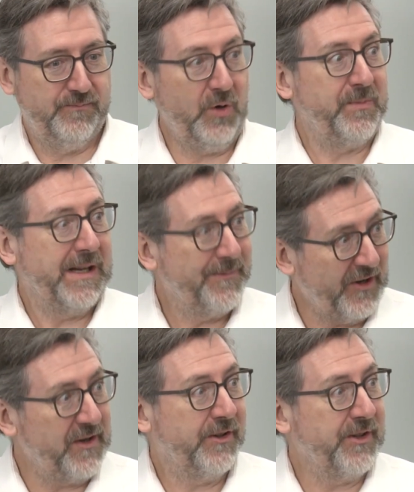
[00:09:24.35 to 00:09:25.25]
probably
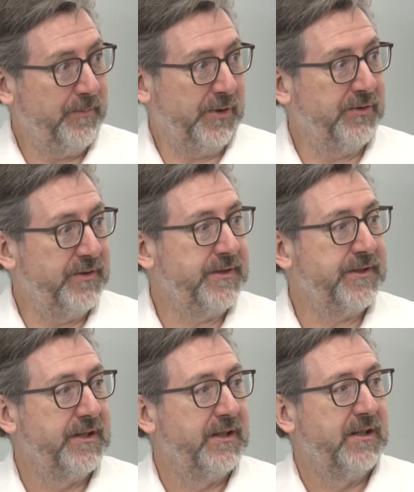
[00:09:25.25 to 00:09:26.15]
very good at
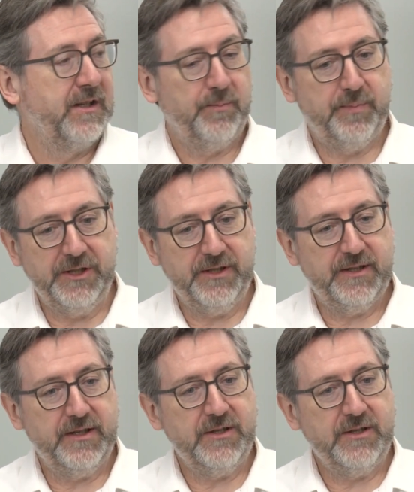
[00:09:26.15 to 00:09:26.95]
bonds, but